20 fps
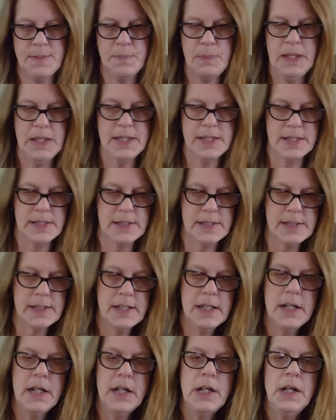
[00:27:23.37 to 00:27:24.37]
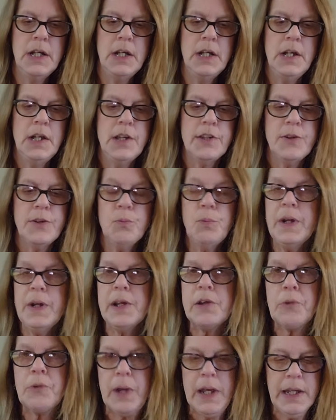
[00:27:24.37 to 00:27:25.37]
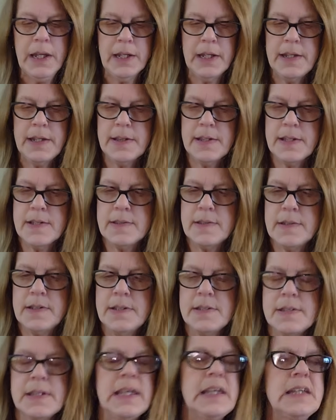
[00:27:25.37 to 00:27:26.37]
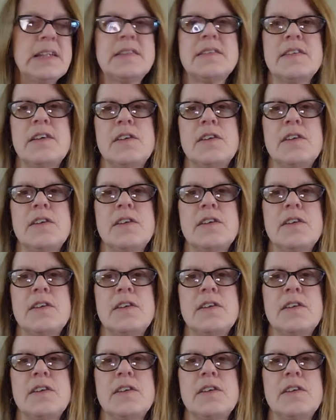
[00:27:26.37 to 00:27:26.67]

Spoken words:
to pieces. So what a great knit this is. It's